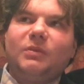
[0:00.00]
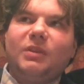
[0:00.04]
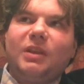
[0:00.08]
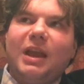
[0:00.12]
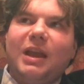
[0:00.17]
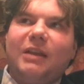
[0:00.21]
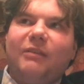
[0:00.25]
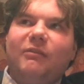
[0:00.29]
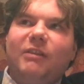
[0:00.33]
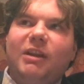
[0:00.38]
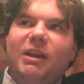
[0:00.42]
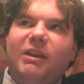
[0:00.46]

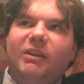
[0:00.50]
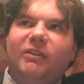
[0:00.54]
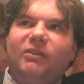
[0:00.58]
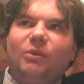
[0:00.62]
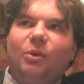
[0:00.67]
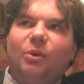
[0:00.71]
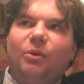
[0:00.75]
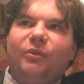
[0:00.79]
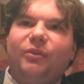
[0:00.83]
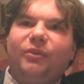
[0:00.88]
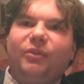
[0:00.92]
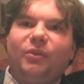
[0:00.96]
that really
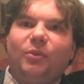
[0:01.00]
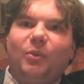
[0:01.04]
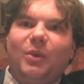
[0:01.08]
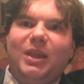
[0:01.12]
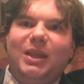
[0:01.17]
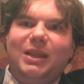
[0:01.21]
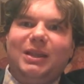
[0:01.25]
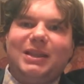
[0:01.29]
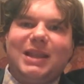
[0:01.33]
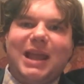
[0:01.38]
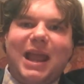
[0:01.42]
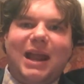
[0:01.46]
sort of
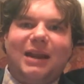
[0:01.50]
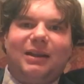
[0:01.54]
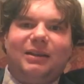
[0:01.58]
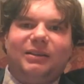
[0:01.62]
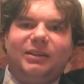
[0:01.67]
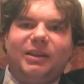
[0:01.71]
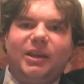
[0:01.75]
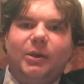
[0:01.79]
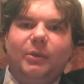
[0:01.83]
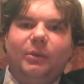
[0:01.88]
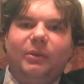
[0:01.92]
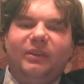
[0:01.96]
sweet,
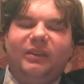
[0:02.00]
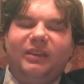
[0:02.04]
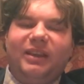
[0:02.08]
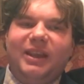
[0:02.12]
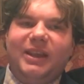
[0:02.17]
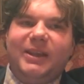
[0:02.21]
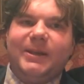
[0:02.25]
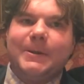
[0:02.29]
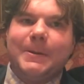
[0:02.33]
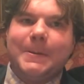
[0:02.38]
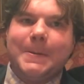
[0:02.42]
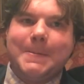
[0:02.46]

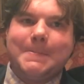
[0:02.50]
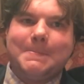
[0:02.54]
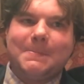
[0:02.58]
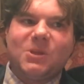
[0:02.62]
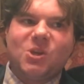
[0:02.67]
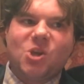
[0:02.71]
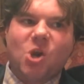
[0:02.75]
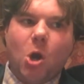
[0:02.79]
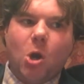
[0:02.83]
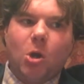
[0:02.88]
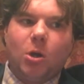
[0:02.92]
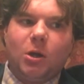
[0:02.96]
lactosey,
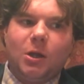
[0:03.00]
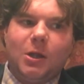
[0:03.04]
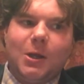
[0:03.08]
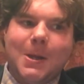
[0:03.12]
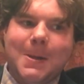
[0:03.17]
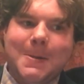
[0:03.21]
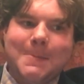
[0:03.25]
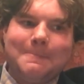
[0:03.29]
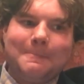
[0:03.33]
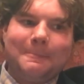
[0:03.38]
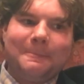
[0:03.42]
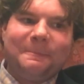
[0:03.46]
chocolate,